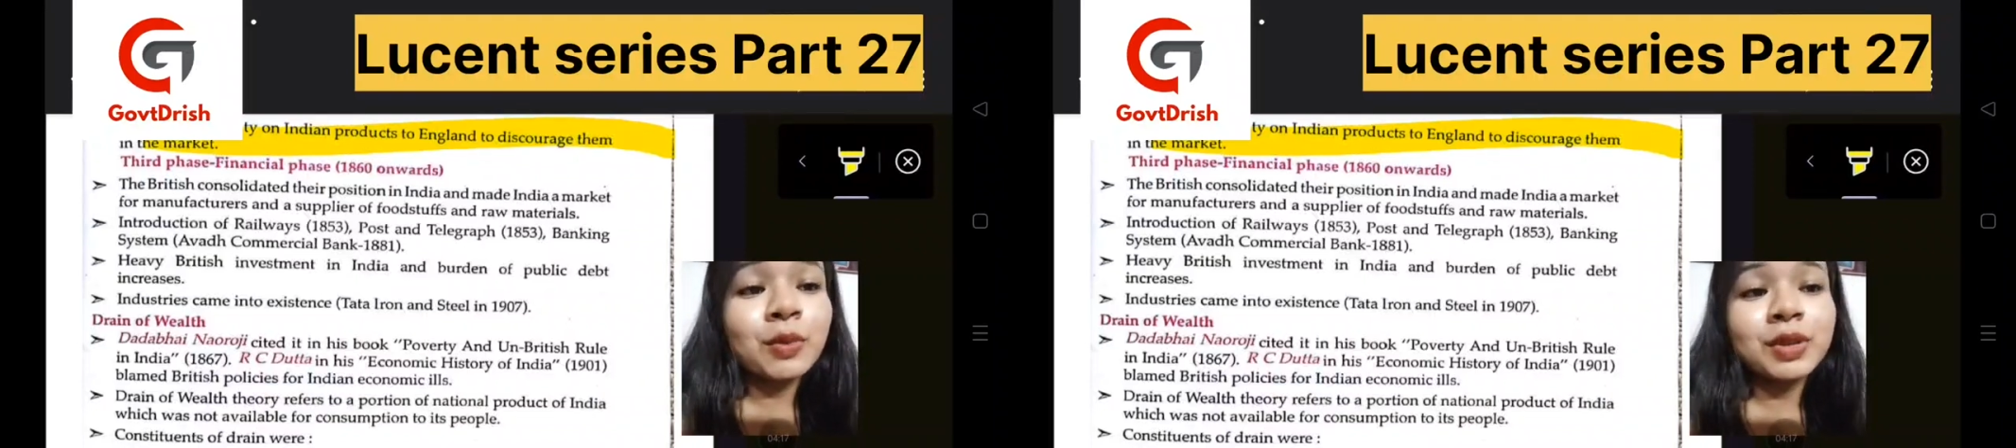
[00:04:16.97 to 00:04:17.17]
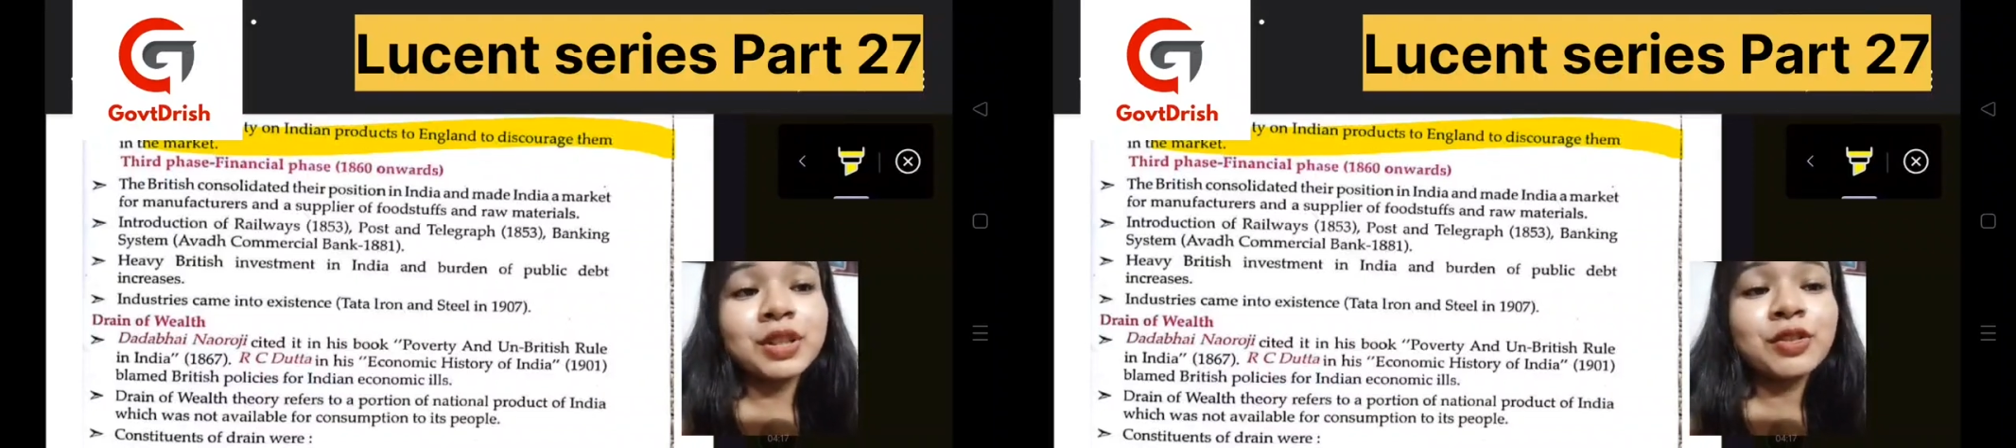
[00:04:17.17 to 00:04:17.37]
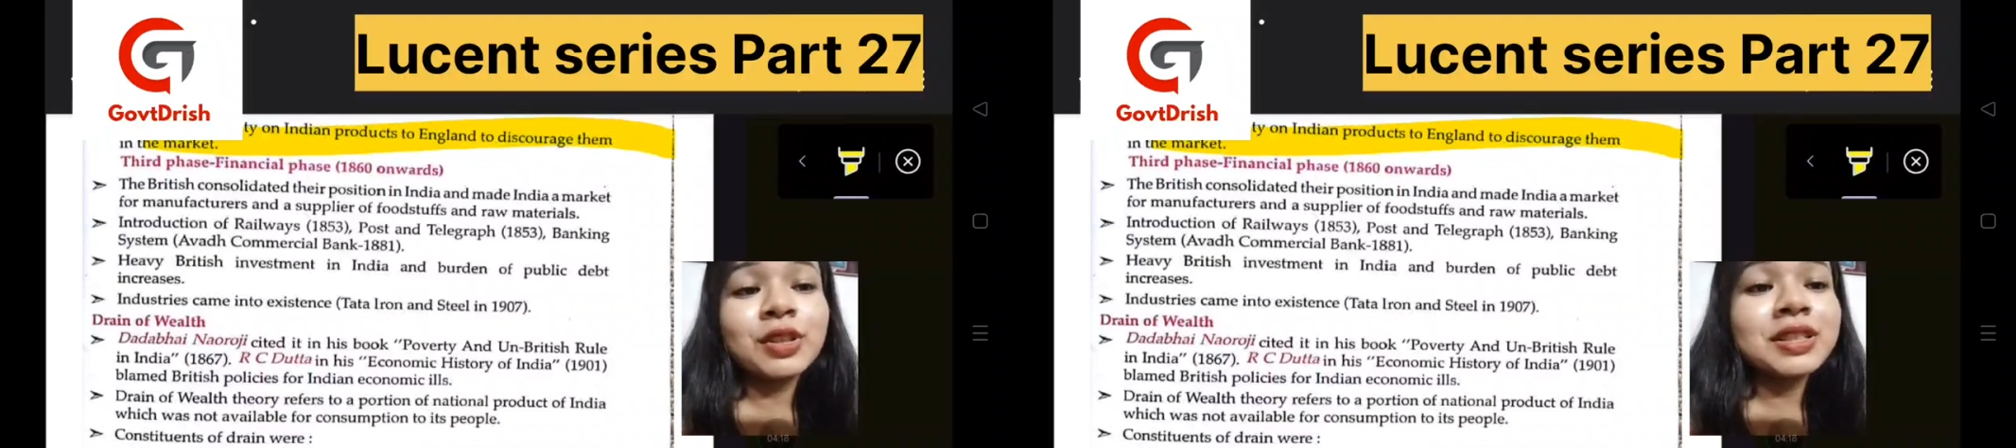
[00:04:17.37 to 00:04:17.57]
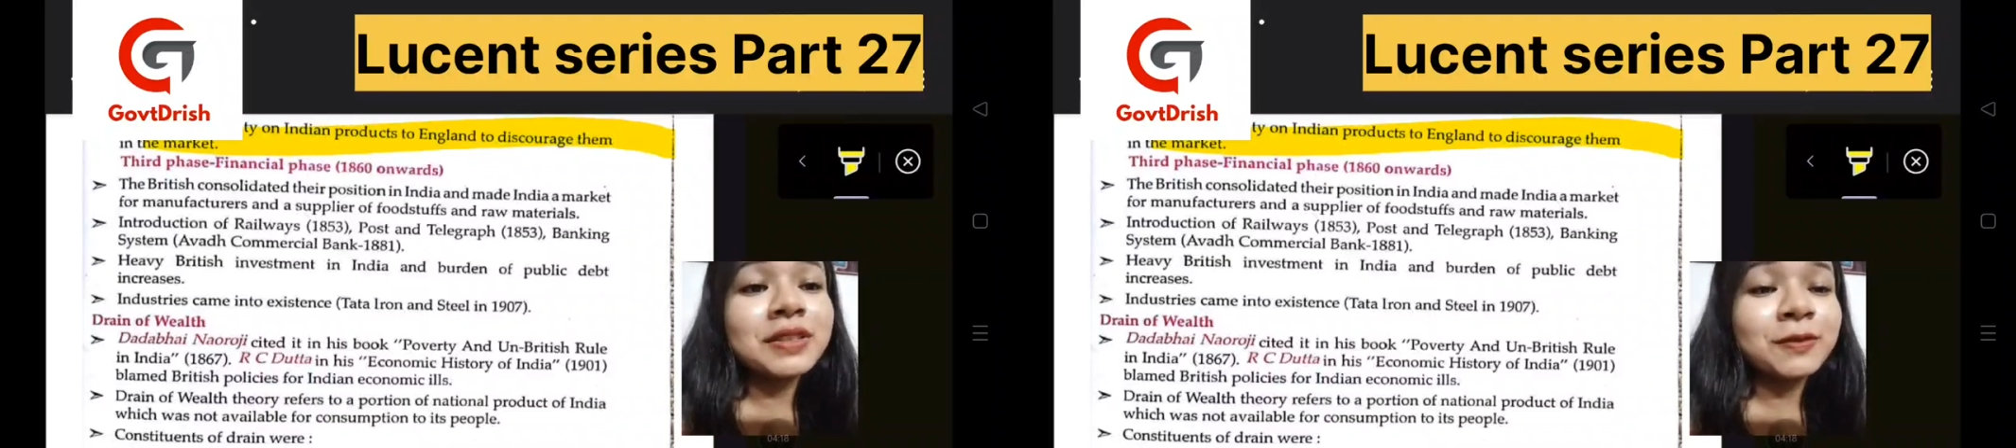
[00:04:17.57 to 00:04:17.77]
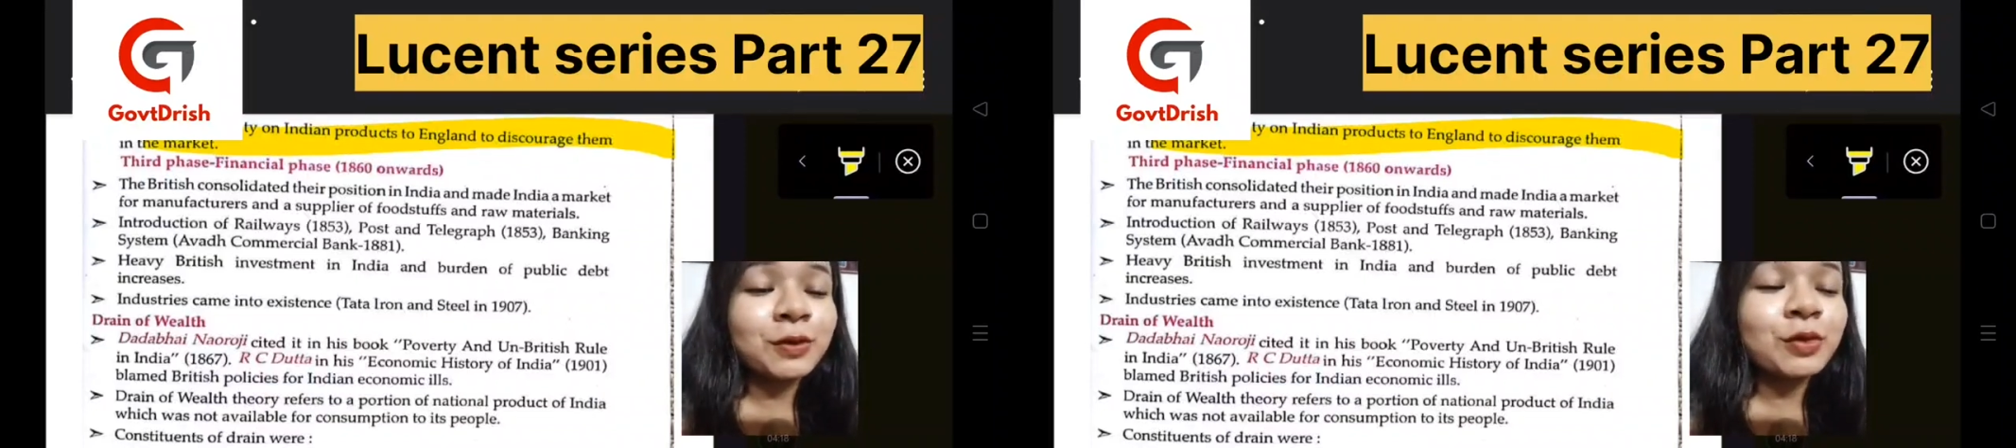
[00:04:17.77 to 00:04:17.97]
and
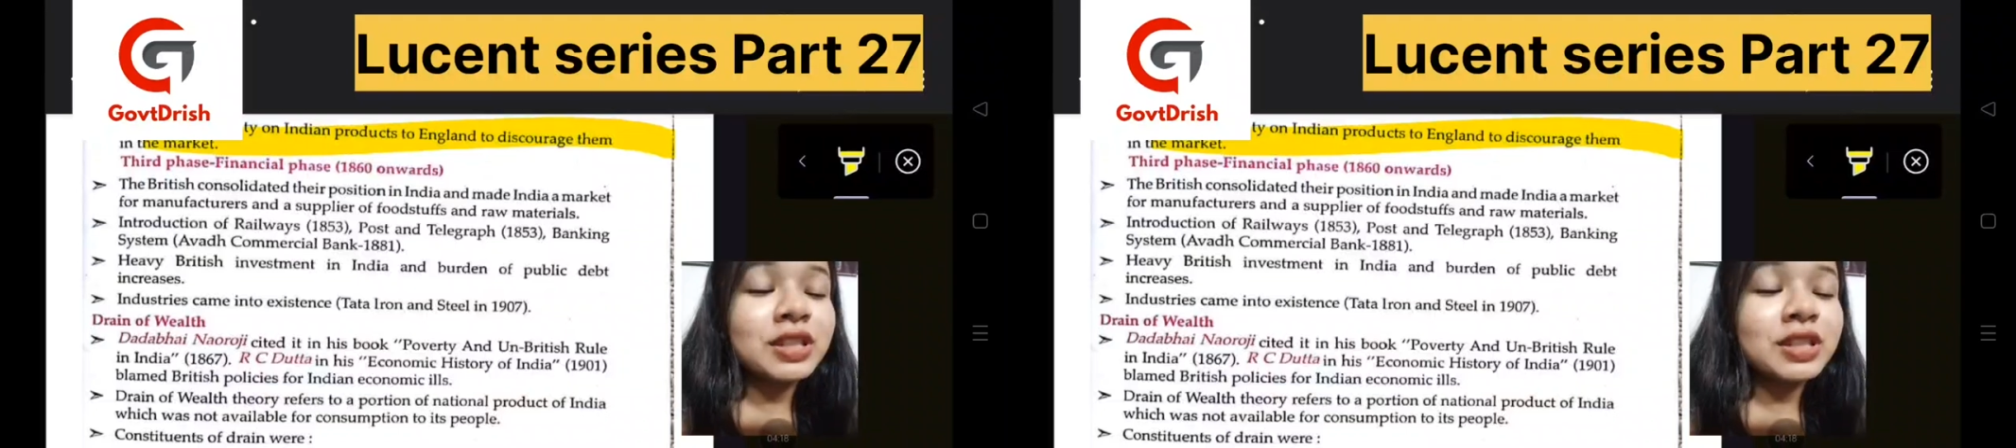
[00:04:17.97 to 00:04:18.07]
foodstuffs.